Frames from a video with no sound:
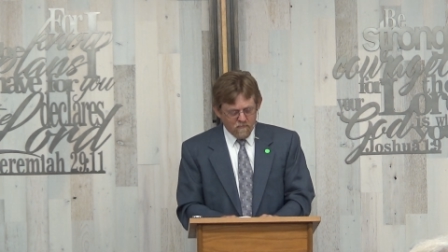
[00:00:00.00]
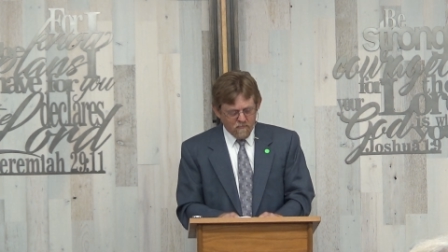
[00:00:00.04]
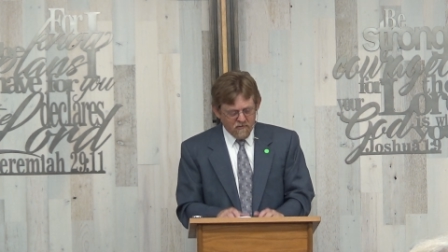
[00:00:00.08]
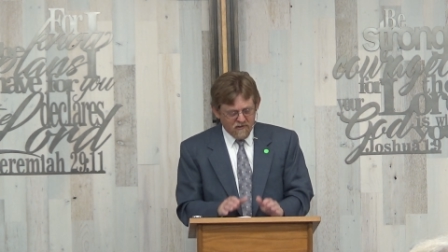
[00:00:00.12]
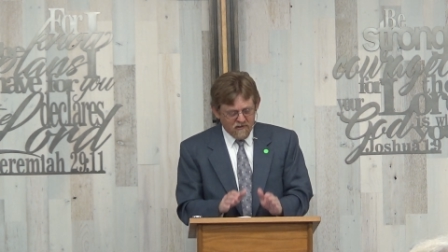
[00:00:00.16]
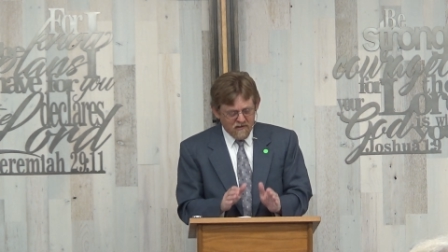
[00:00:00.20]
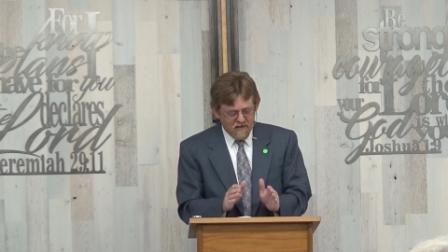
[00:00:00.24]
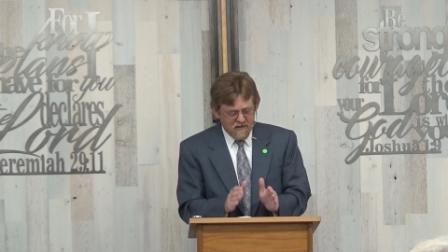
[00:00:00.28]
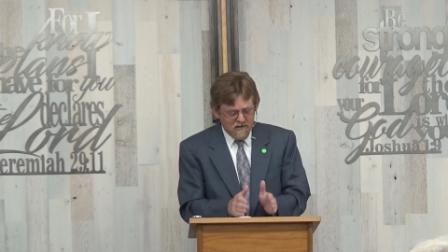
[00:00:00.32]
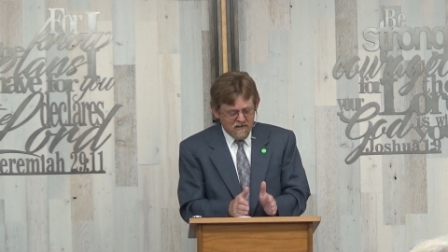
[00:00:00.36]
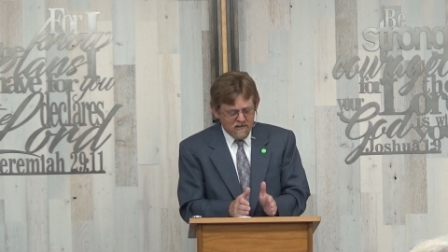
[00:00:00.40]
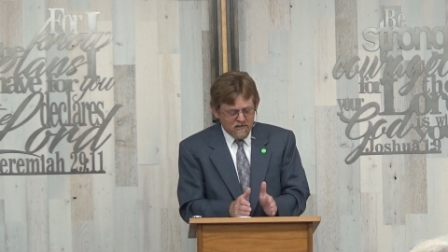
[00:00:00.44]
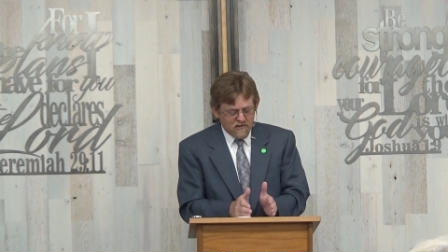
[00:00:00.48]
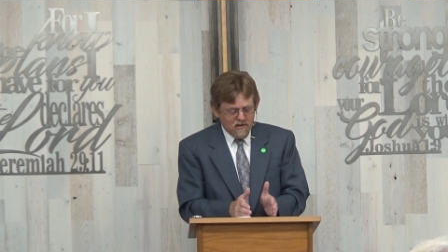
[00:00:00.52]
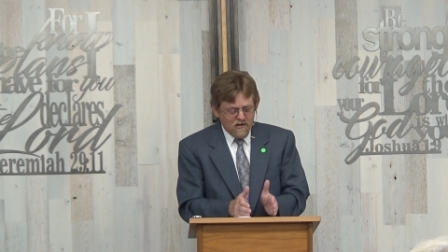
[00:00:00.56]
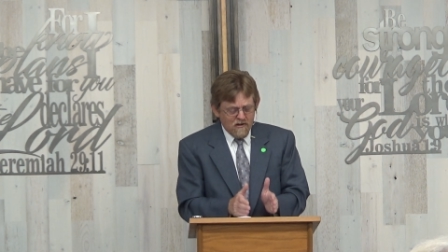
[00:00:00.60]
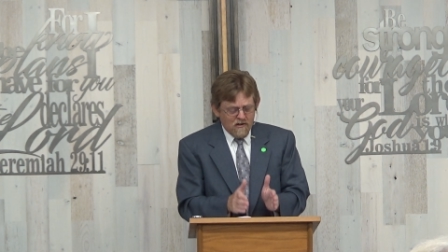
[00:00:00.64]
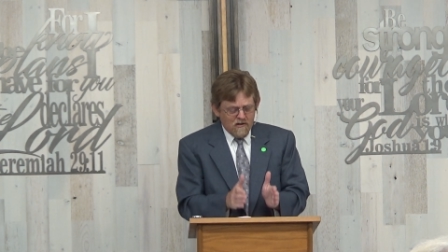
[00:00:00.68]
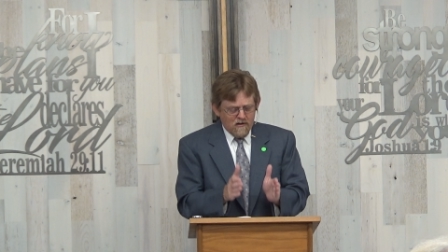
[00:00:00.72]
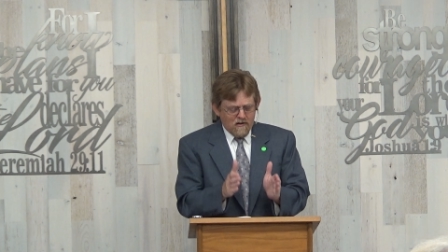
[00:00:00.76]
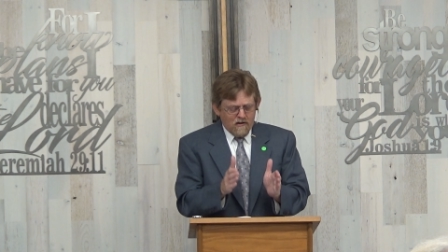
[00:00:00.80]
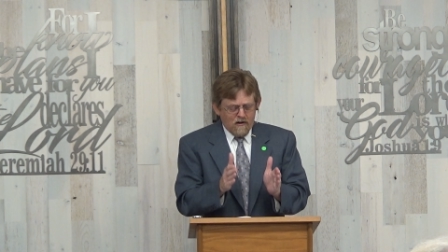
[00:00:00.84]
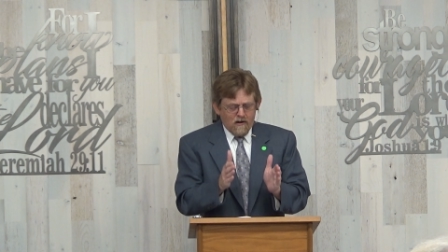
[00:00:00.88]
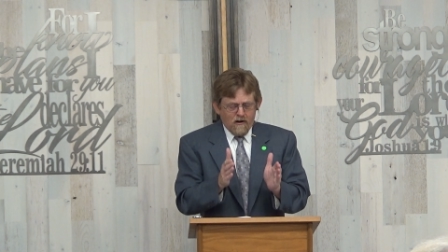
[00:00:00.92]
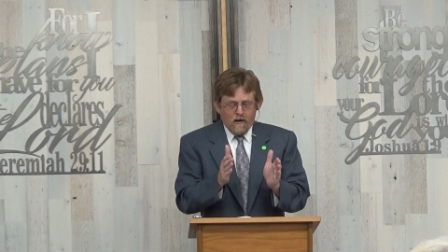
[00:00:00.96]
But these
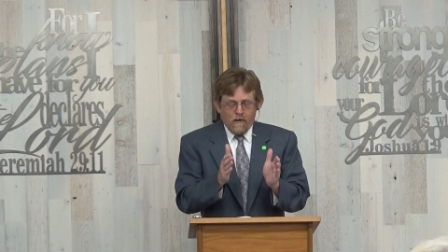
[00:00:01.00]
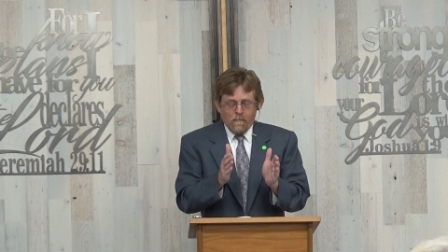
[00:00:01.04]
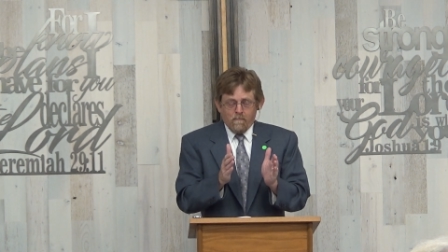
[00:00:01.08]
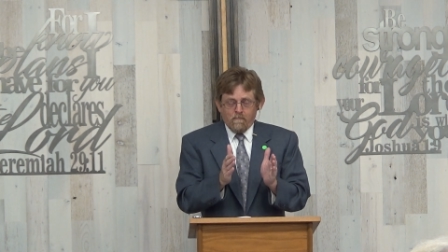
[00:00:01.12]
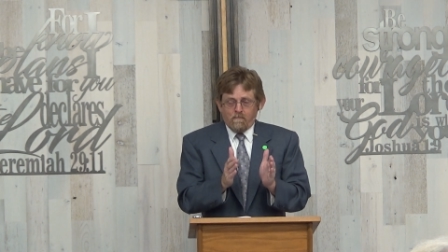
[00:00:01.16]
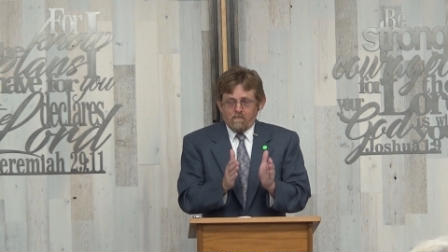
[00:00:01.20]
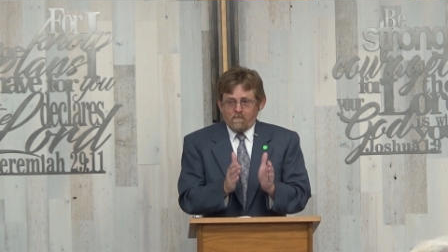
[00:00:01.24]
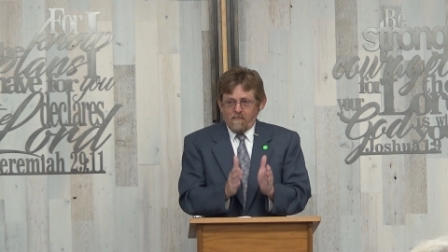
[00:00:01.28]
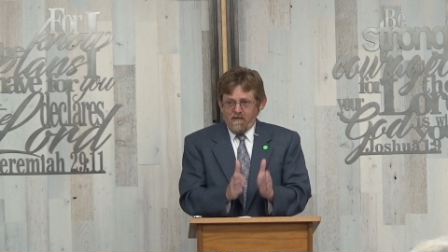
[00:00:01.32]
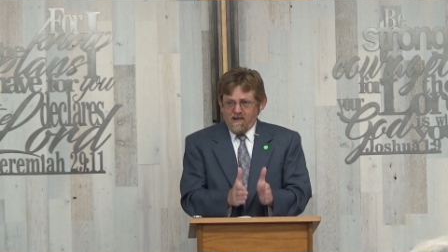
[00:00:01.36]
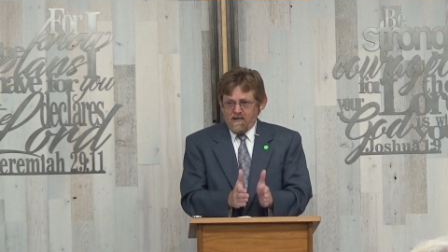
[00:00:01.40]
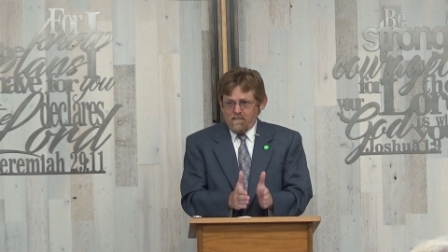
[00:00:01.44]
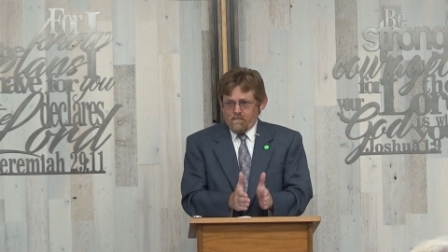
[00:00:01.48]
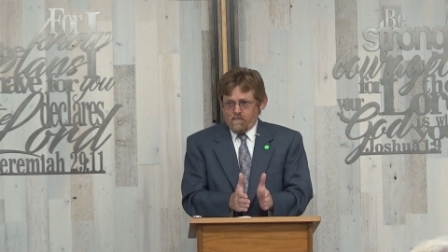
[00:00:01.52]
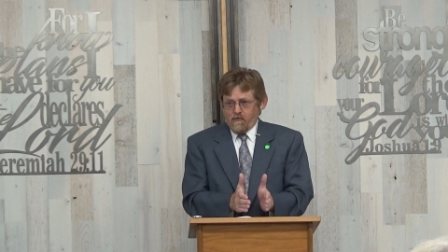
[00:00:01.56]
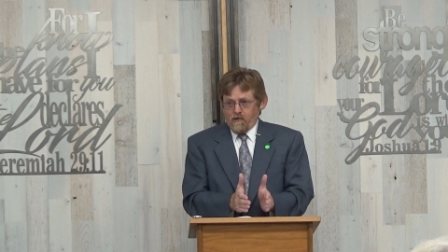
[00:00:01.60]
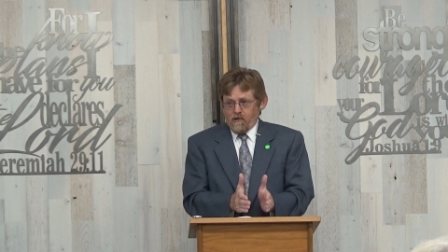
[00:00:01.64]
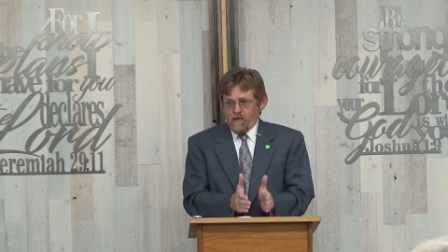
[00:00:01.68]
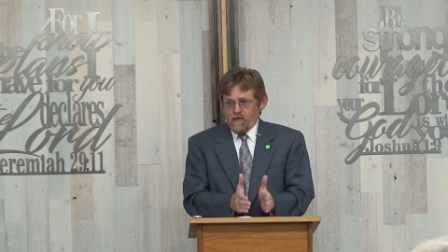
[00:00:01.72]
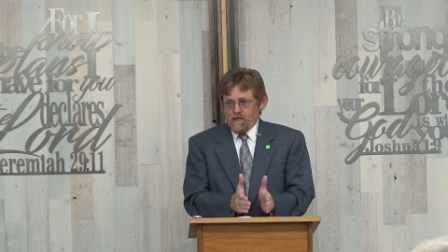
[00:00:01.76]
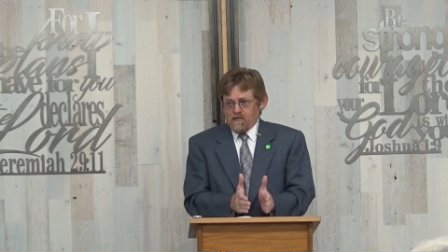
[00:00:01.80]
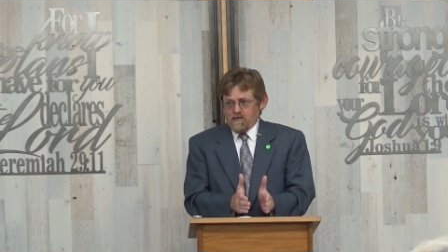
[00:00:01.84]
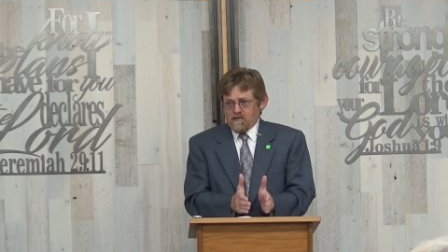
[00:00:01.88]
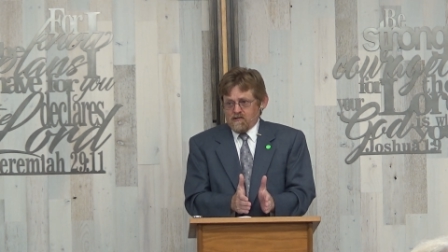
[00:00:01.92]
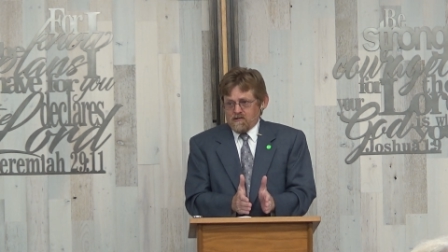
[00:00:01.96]
are big
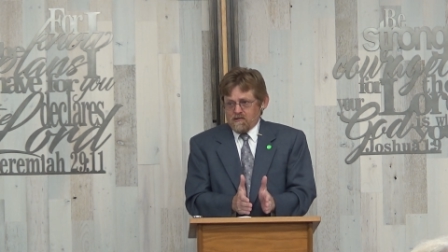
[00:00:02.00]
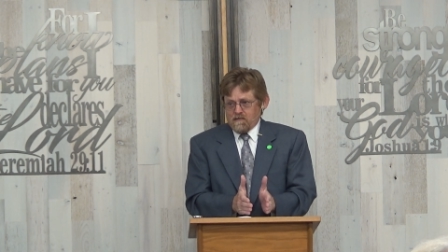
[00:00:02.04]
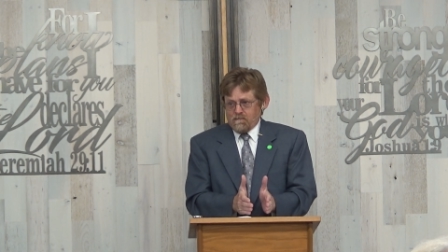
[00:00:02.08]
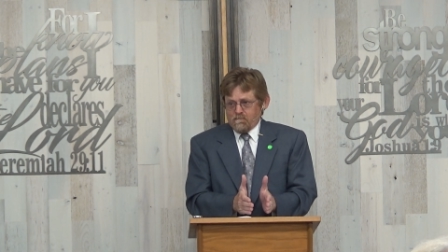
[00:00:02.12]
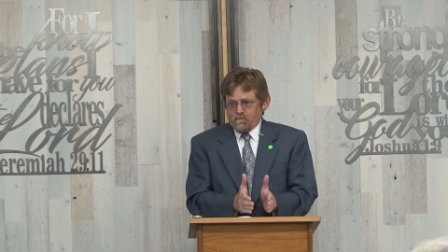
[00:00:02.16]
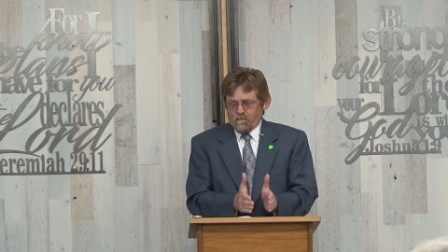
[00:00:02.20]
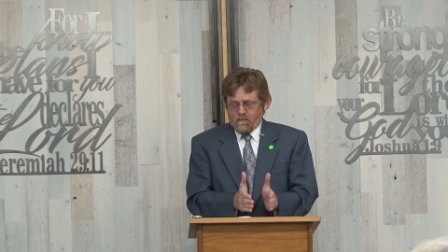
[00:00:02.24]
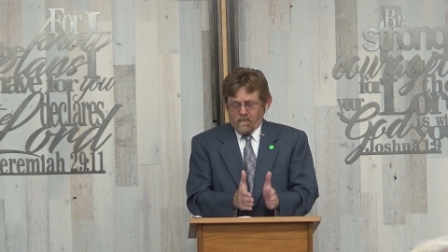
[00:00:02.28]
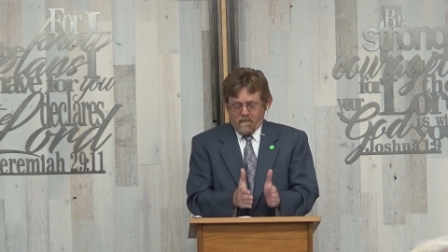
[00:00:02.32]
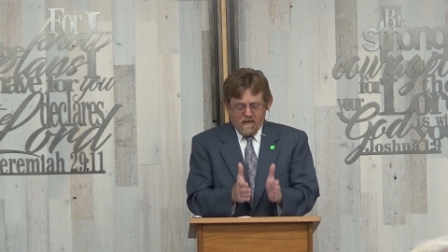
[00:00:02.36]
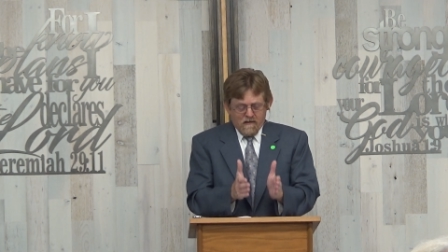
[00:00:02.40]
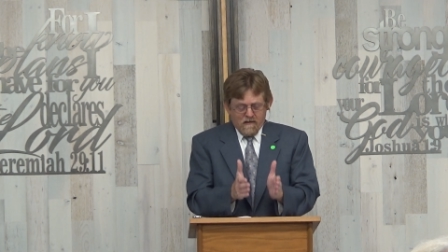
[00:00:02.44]
birds